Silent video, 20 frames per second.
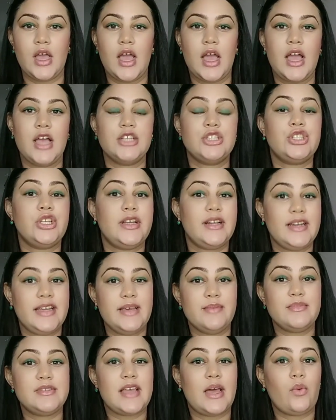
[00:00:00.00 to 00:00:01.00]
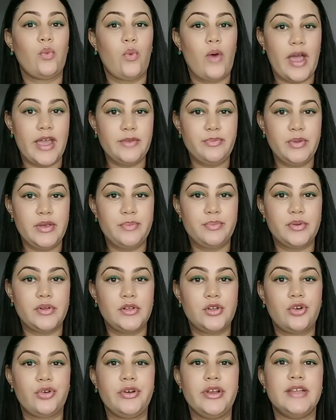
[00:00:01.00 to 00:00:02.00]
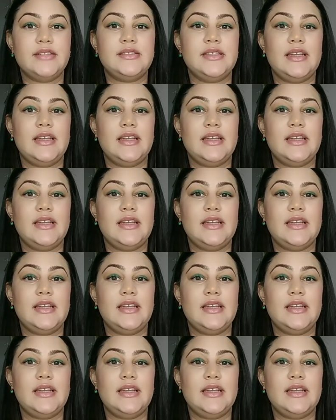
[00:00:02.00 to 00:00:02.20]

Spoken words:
She claims that white people created